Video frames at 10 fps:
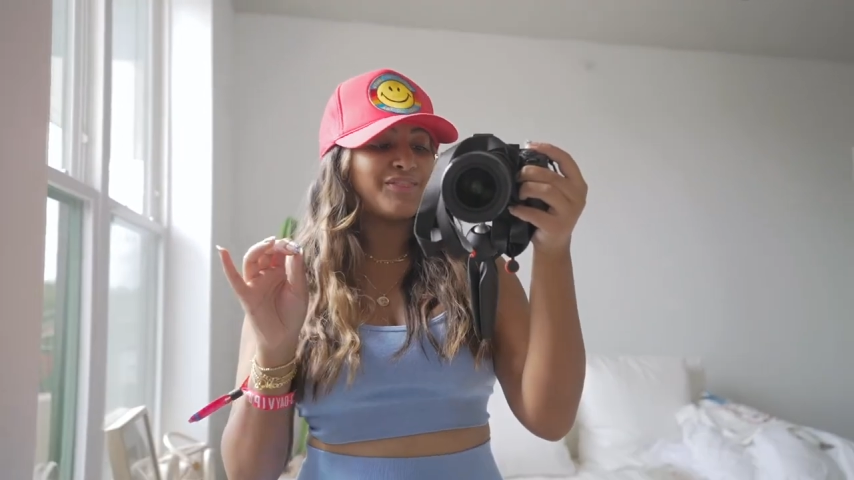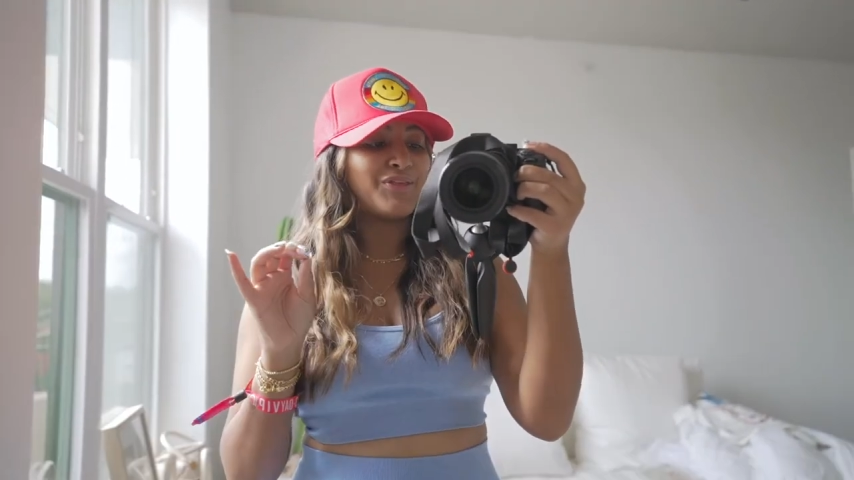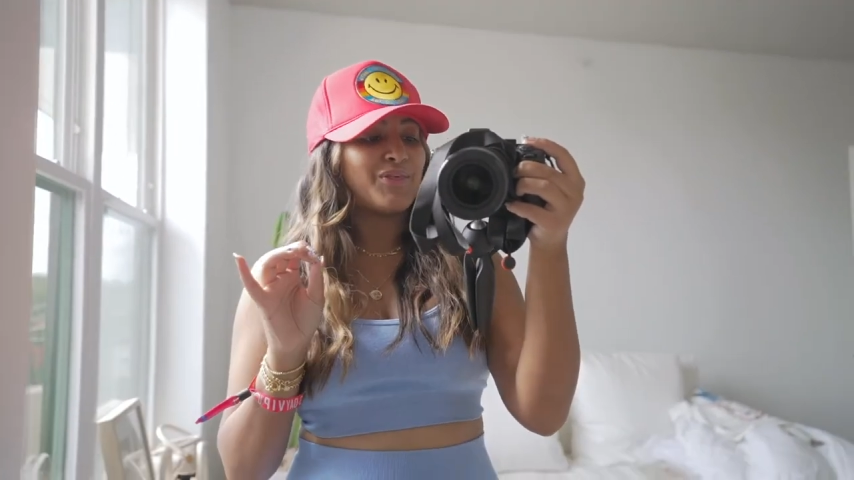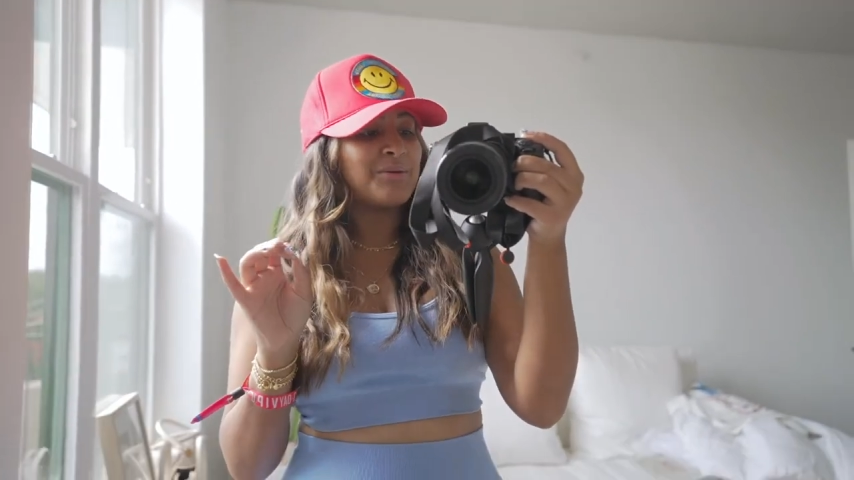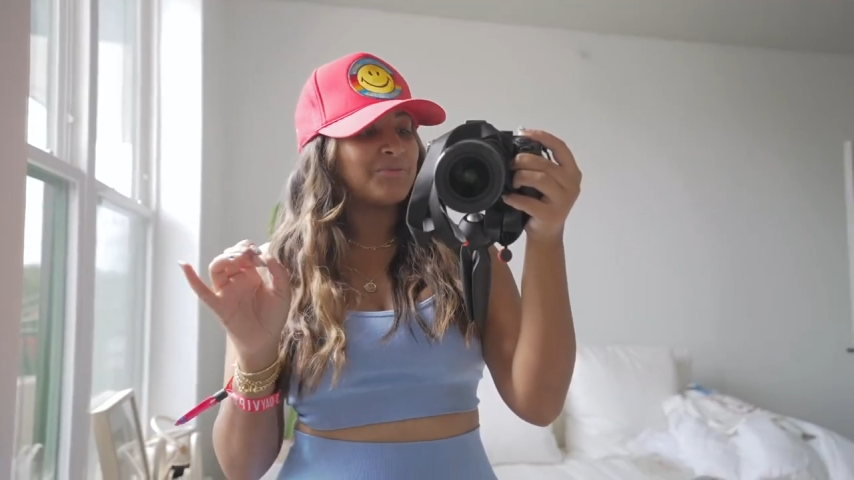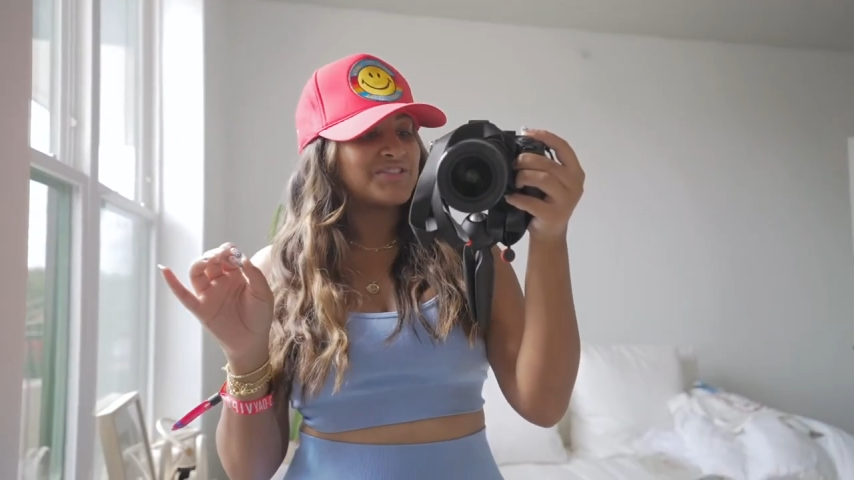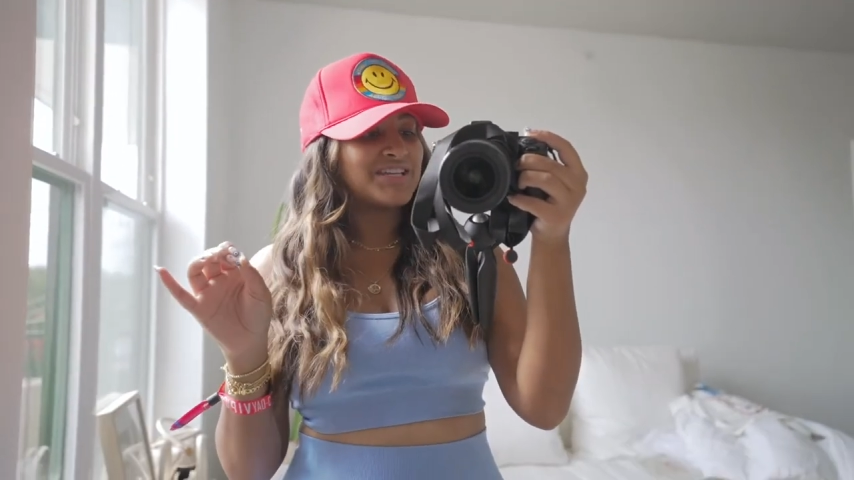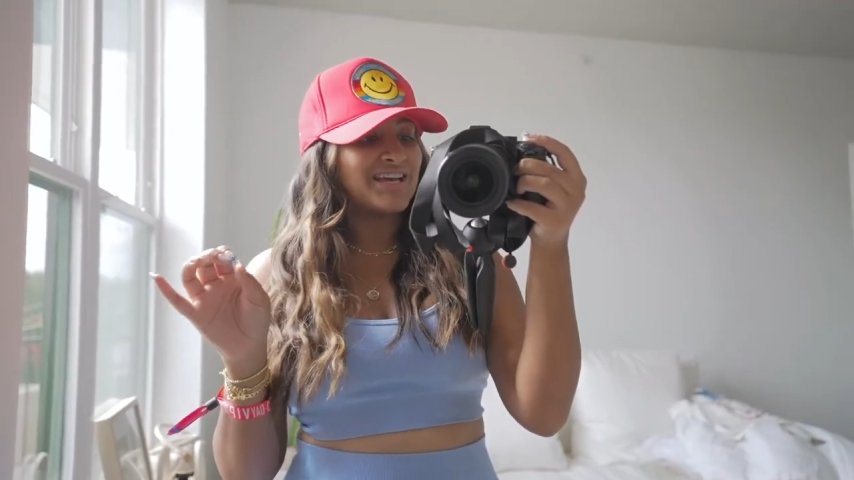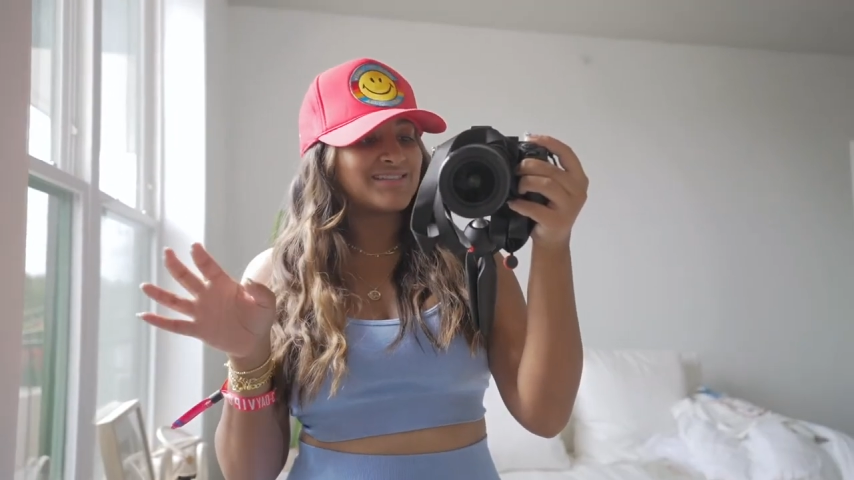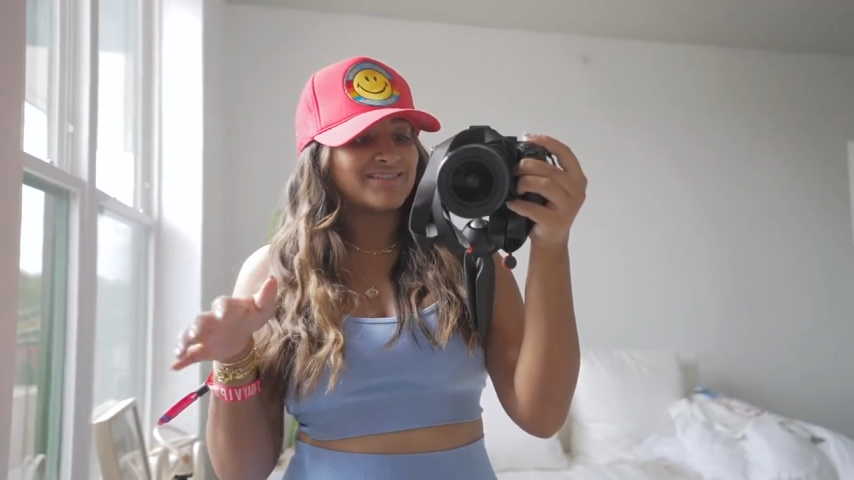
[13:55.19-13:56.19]
The theme of
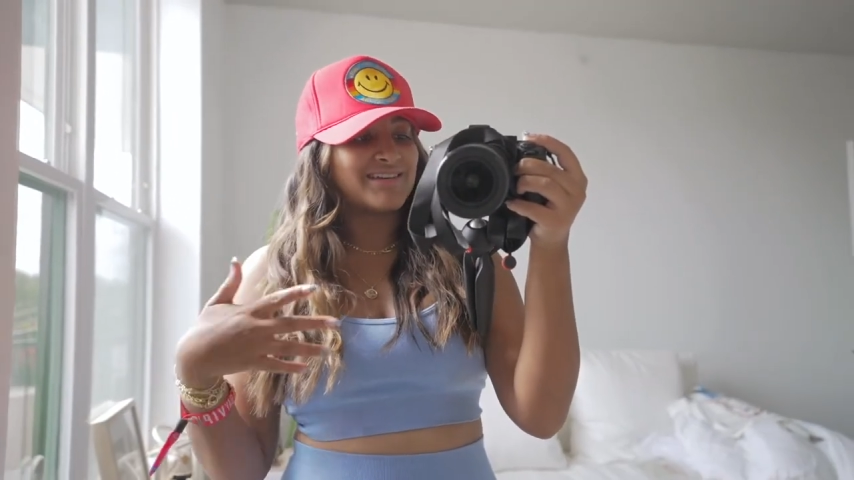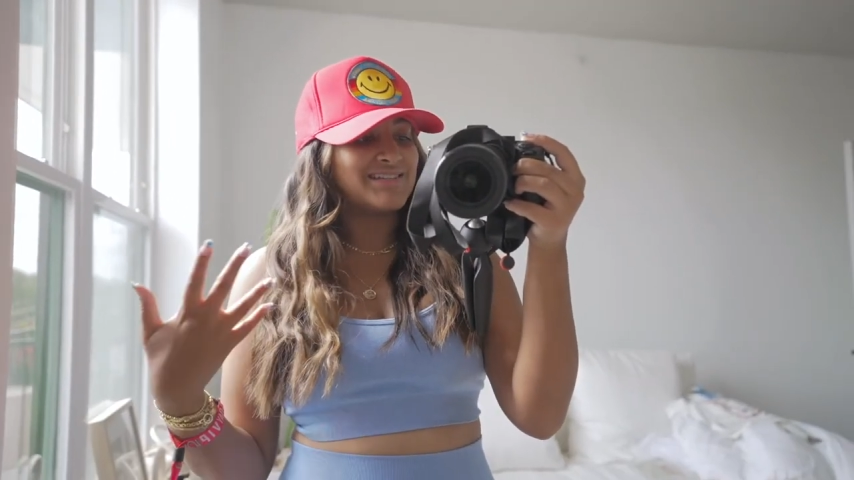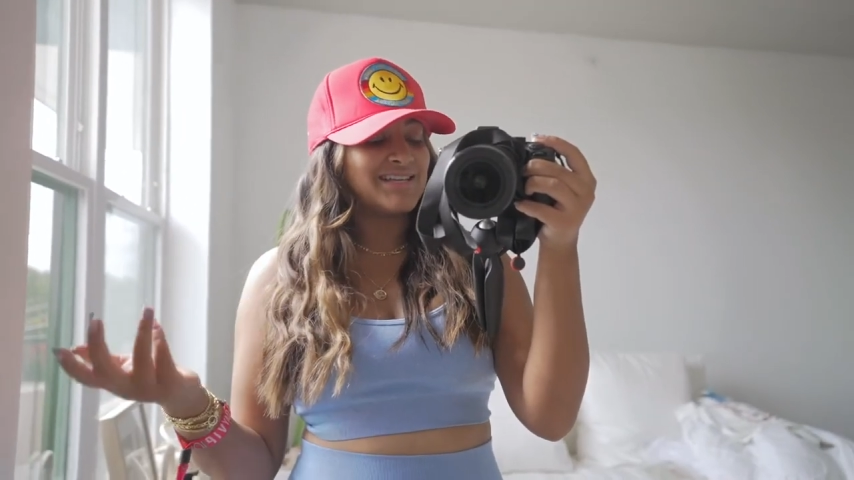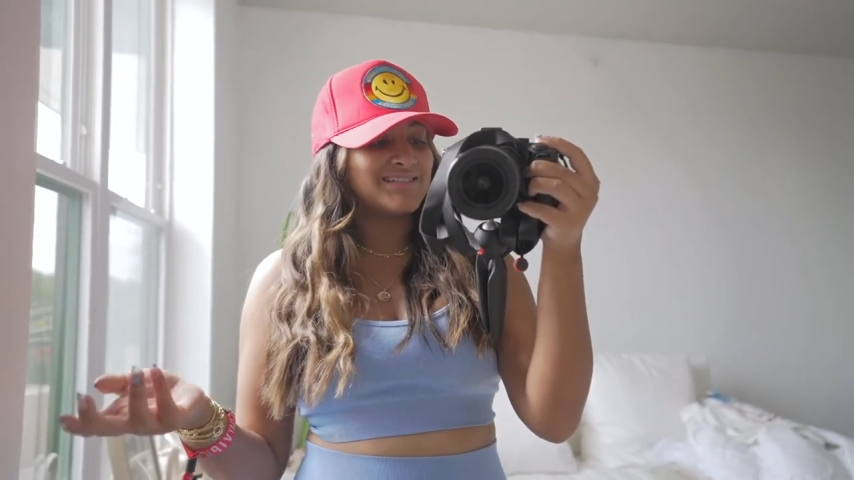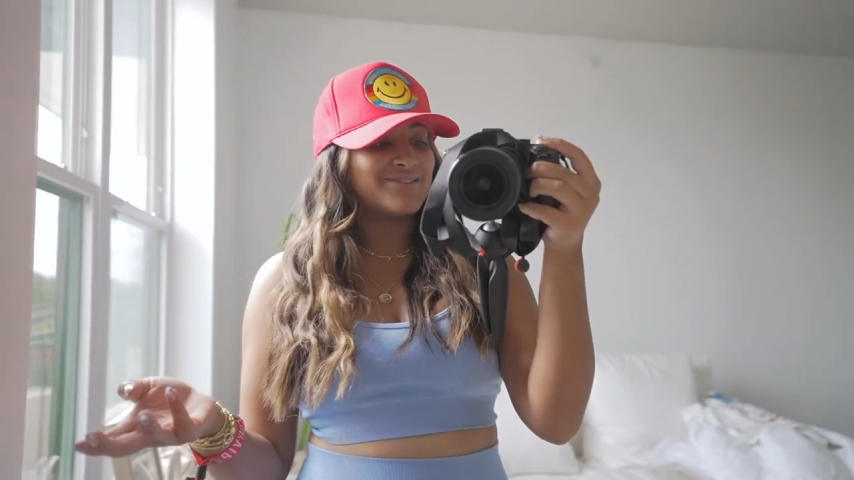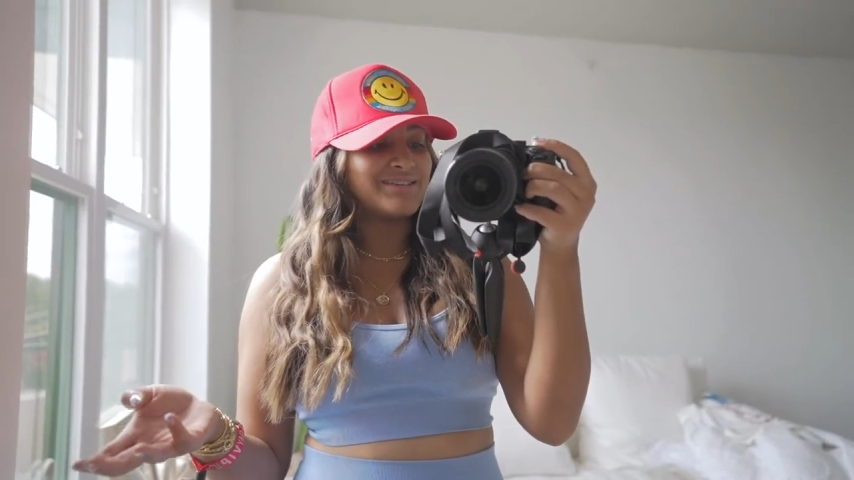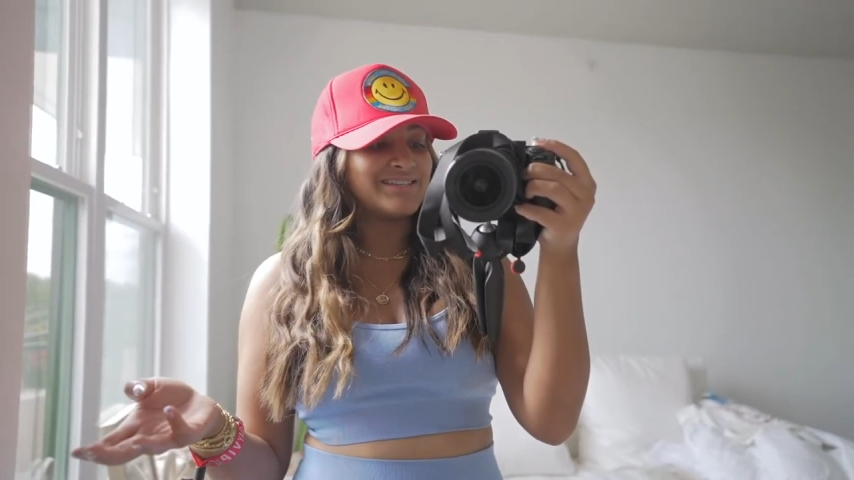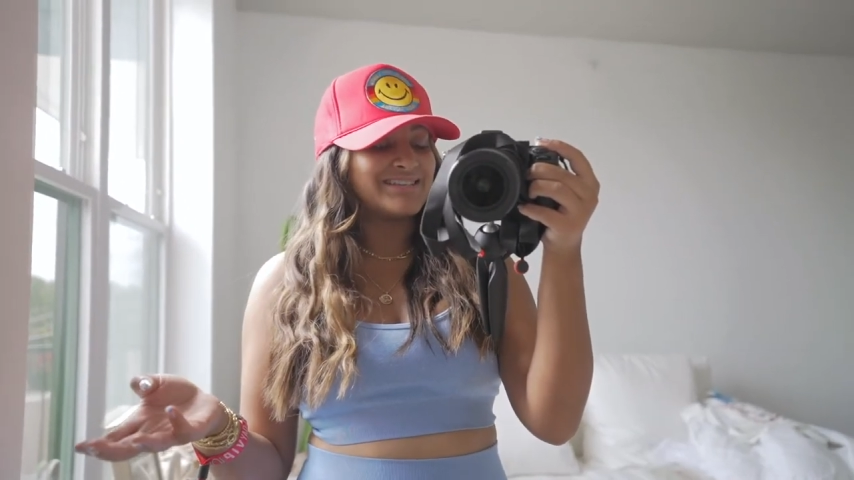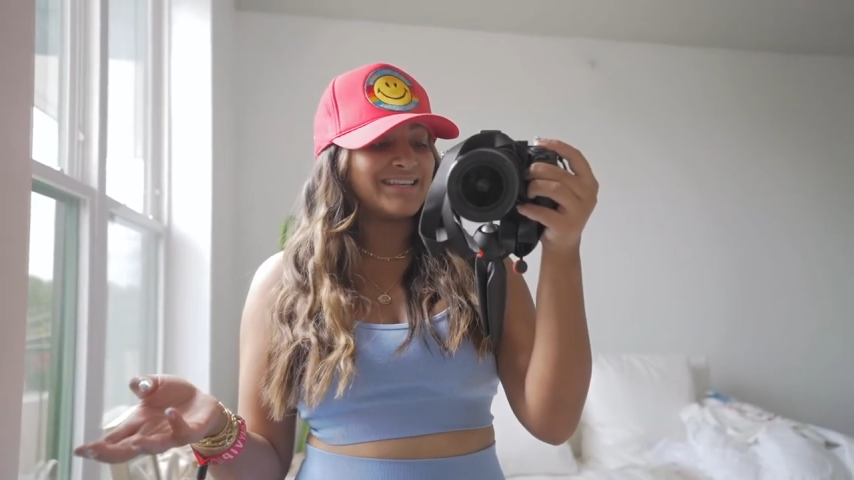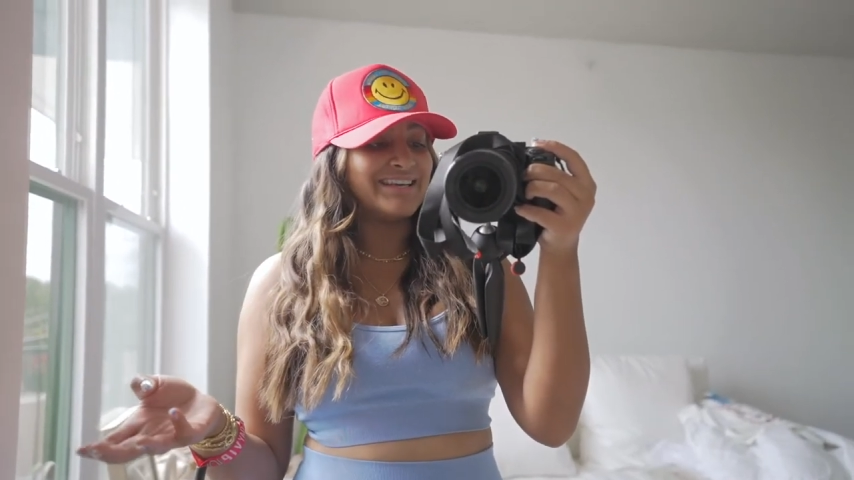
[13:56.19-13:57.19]
today is lazy, as you can
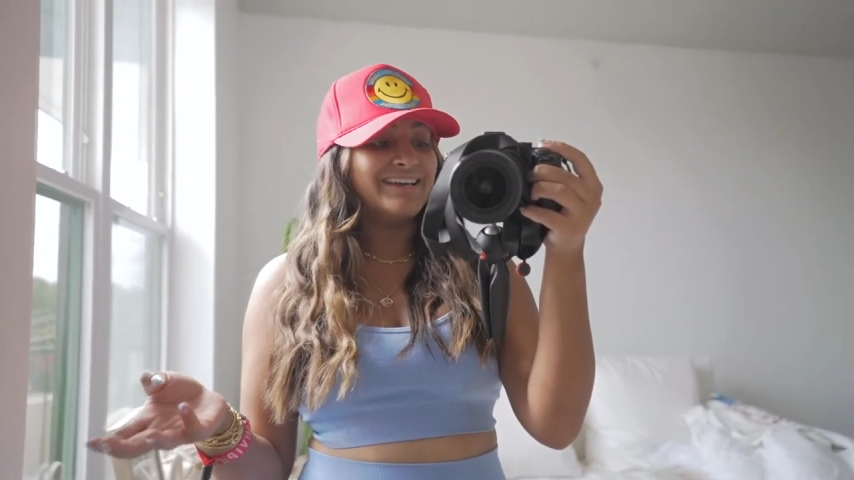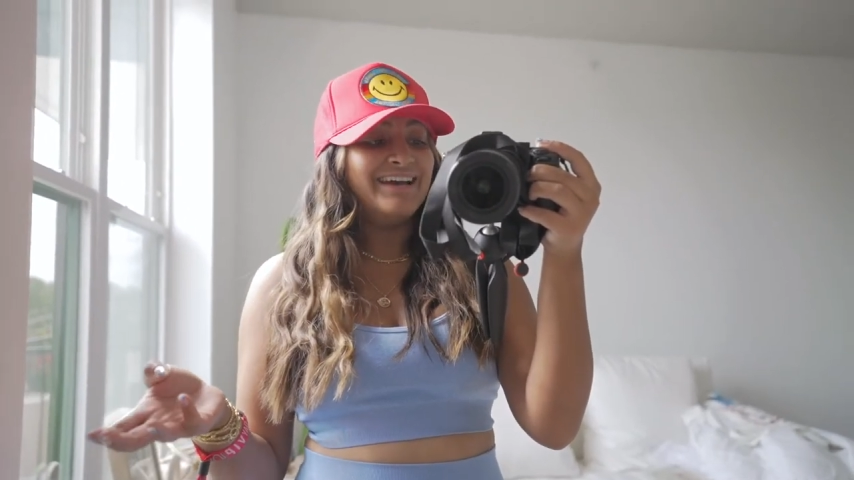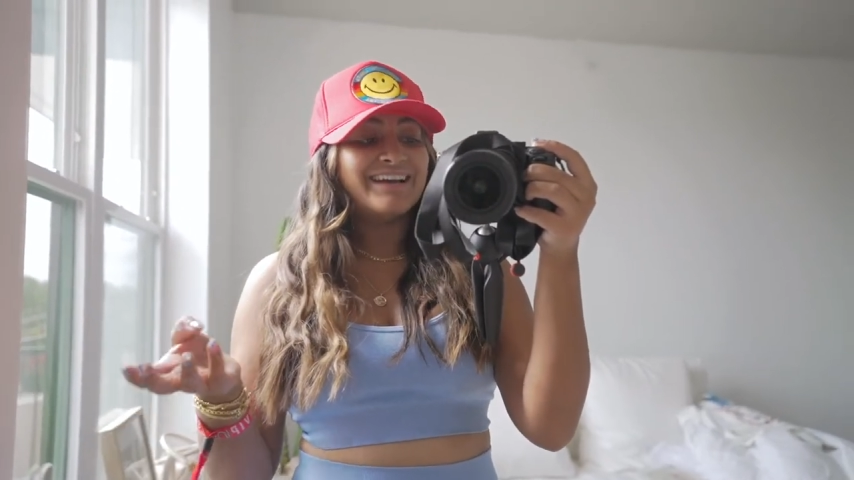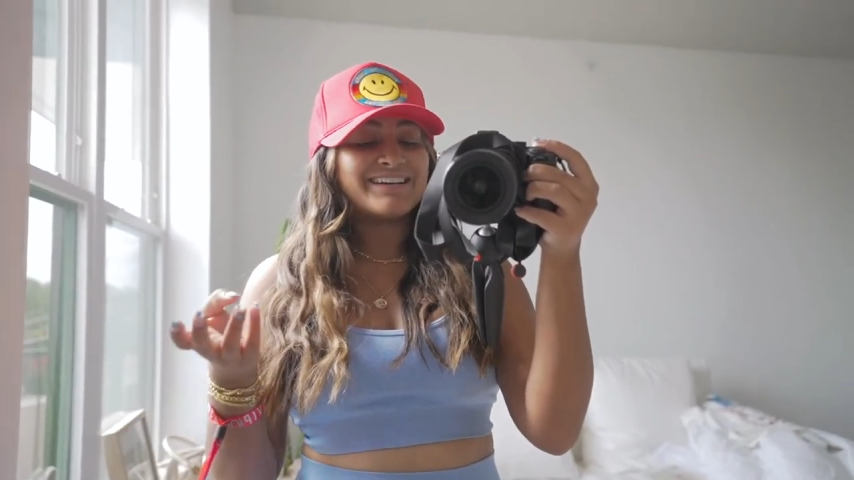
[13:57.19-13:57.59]
see,